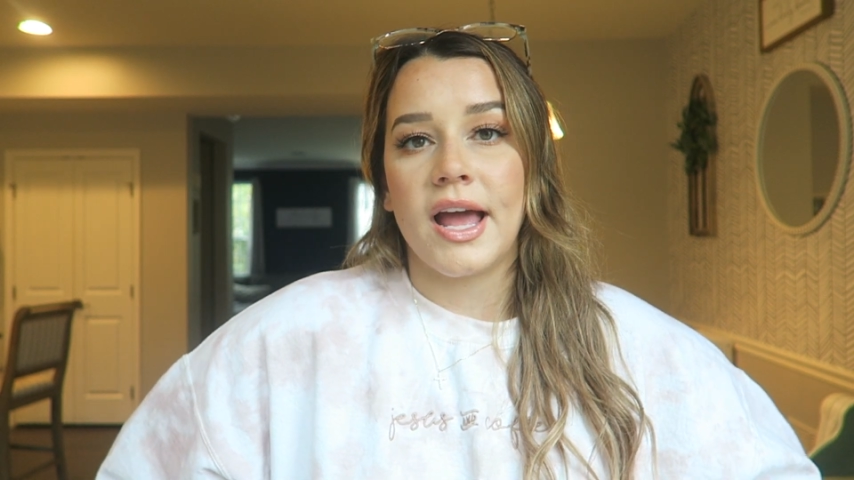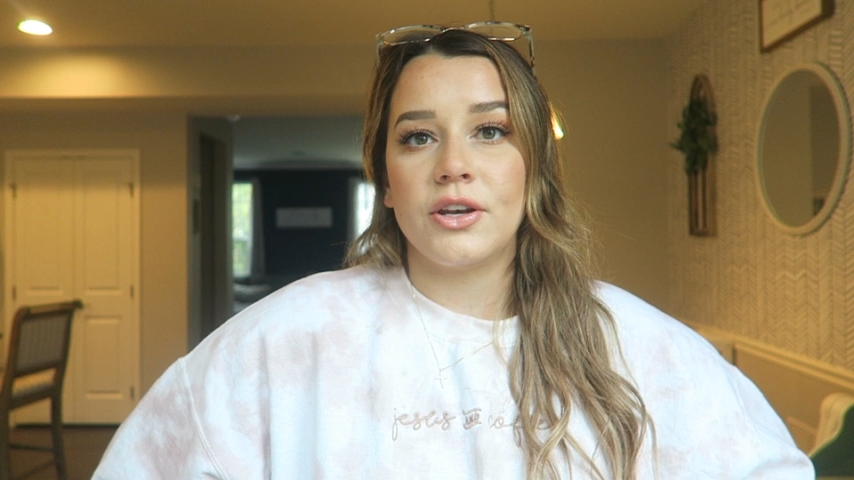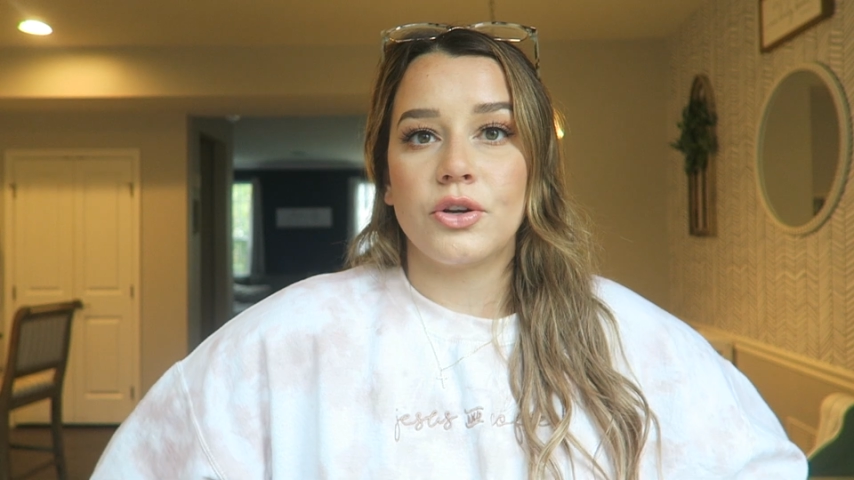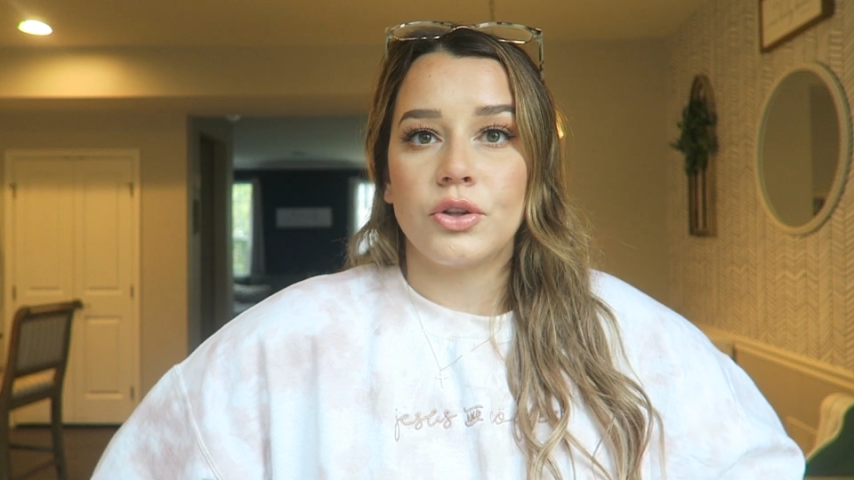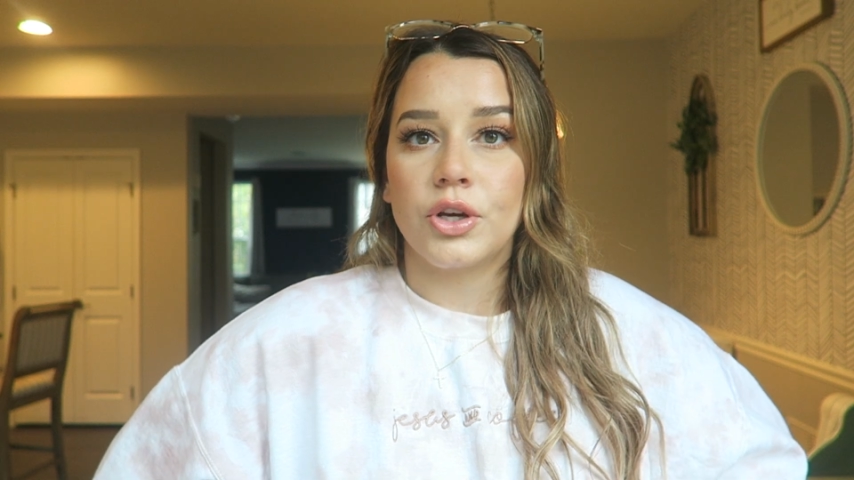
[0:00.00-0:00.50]

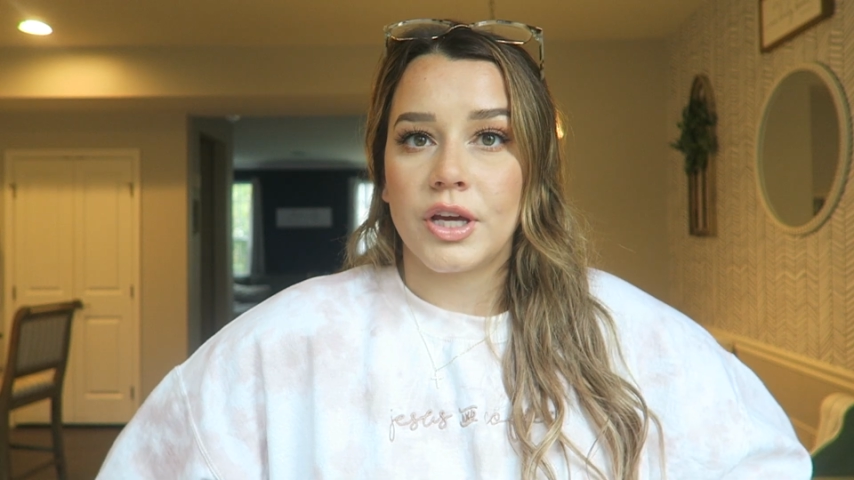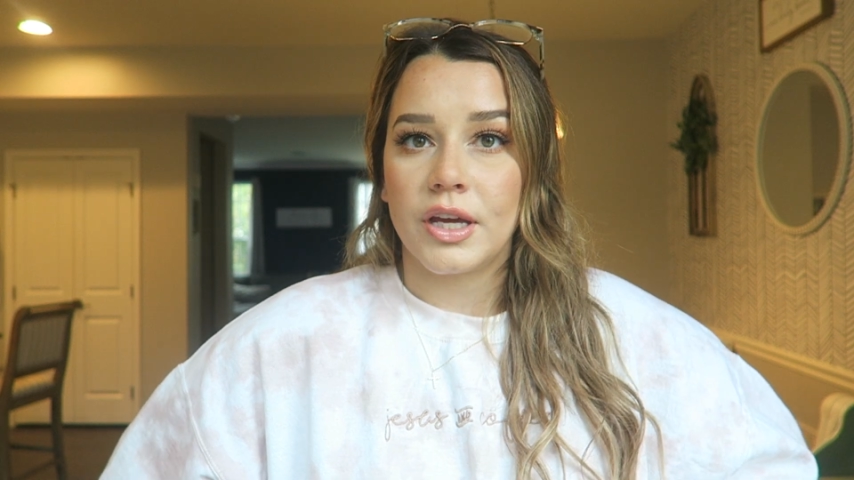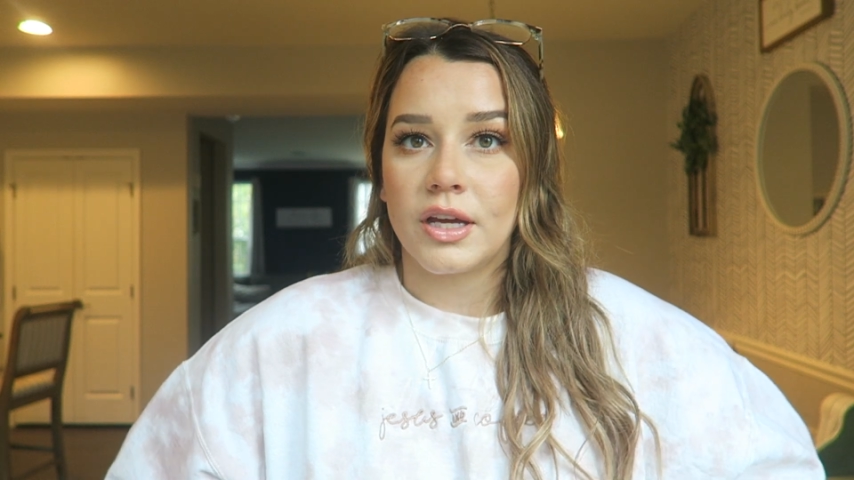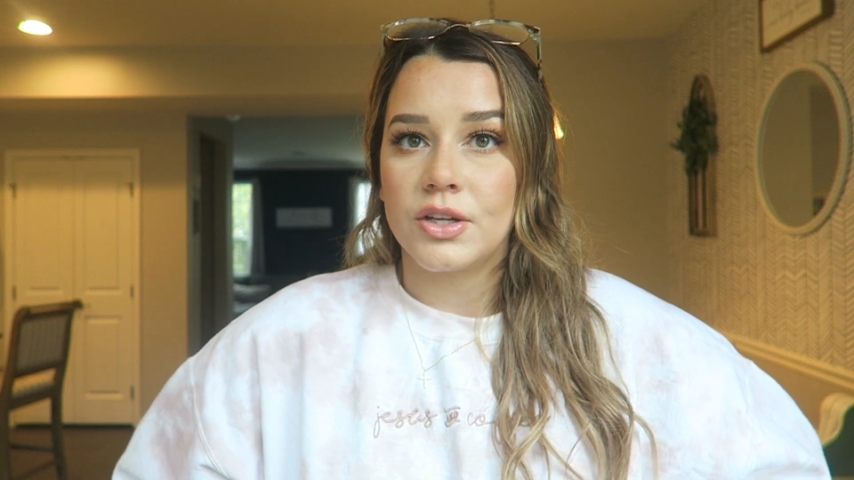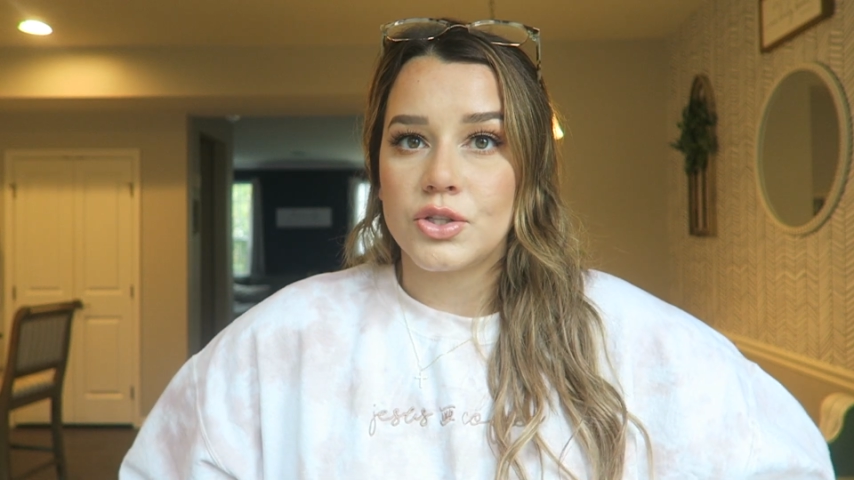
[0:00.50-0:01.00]
and you're
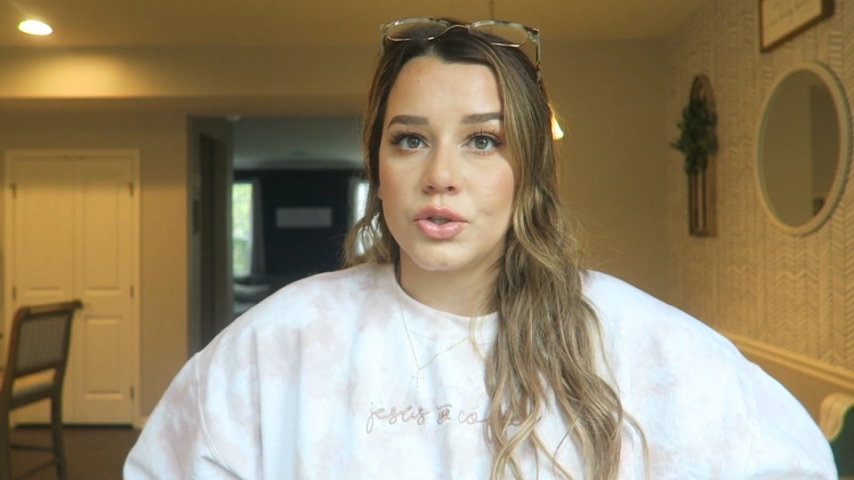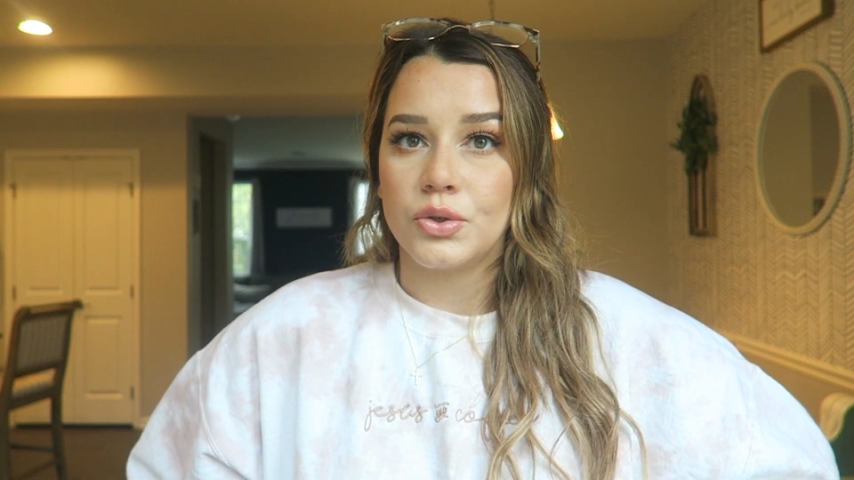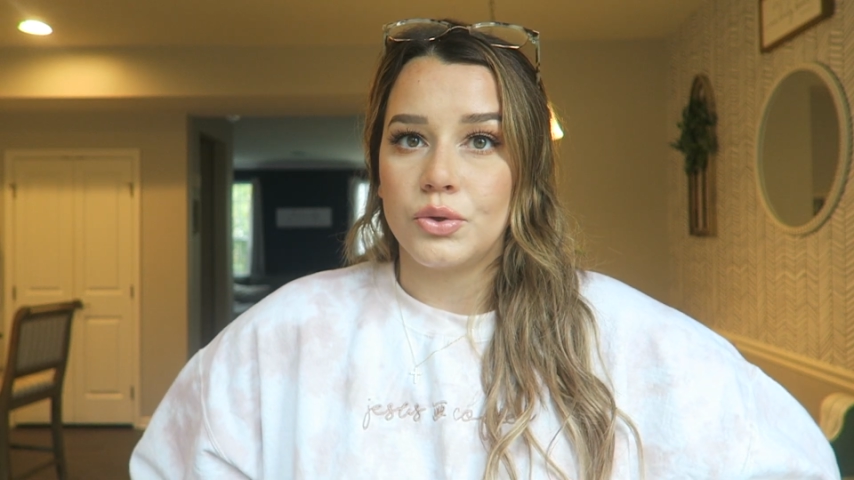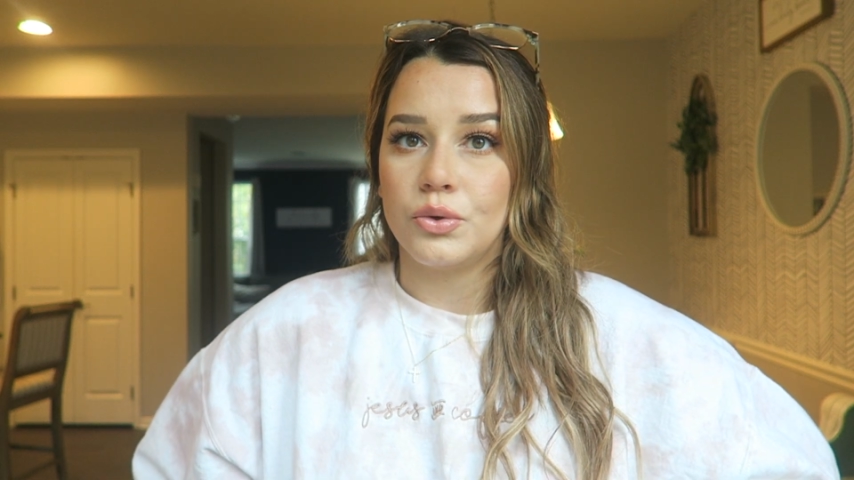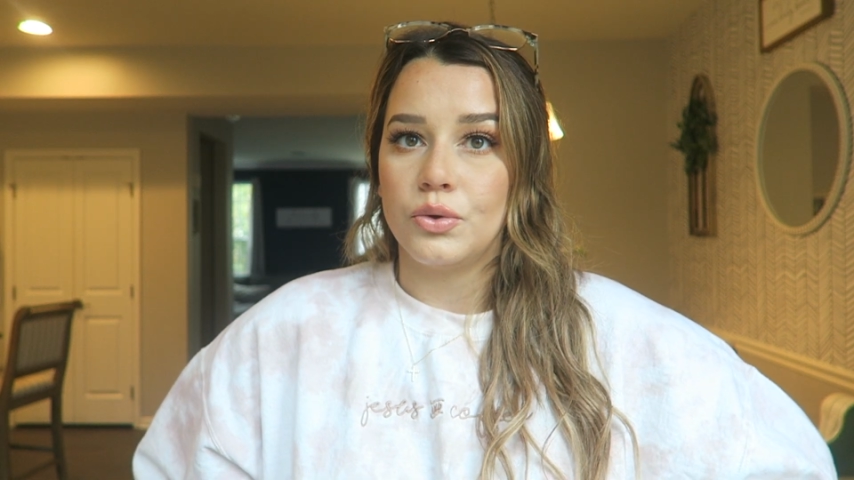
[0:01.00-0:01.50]
looking
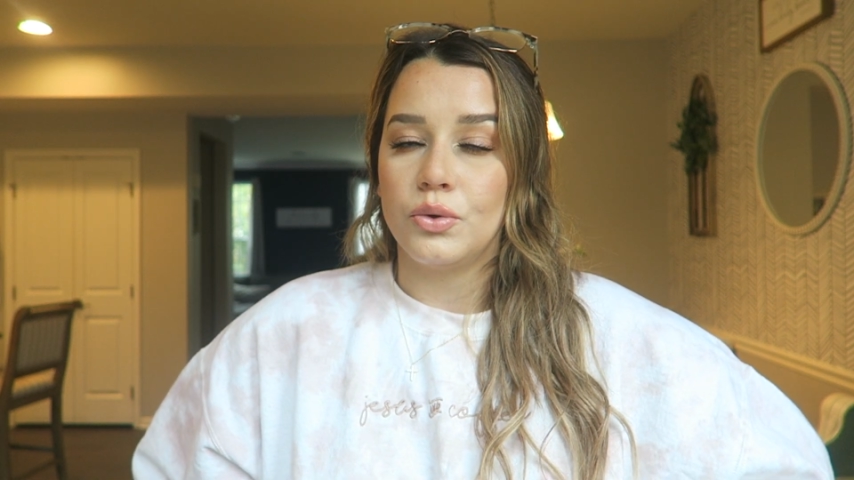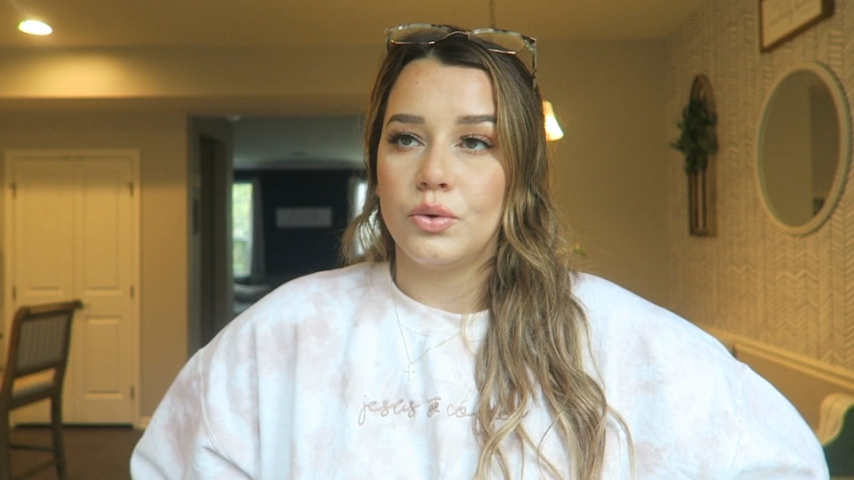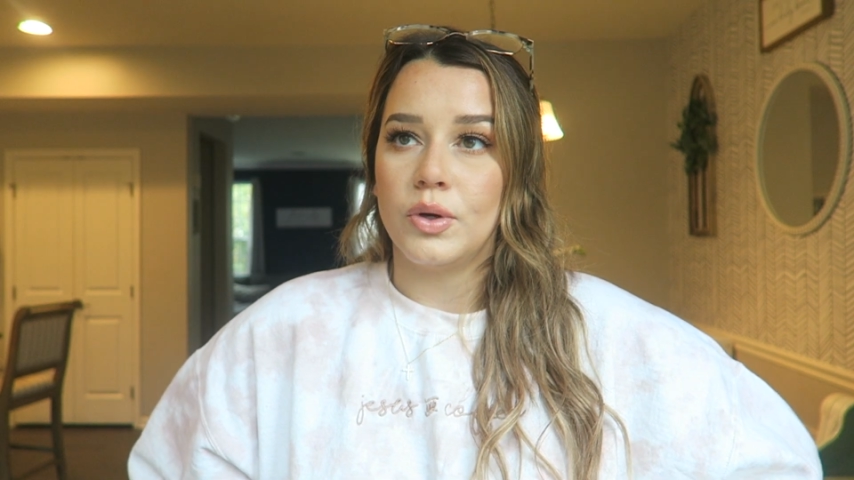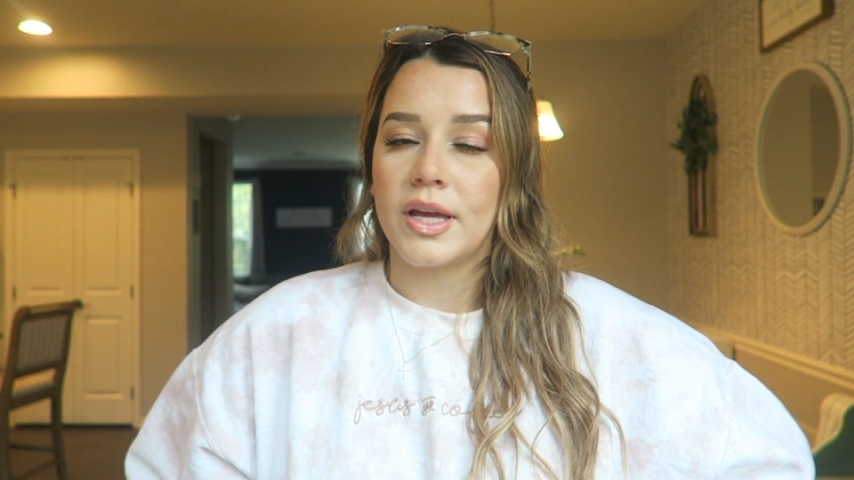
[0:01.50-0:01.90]
to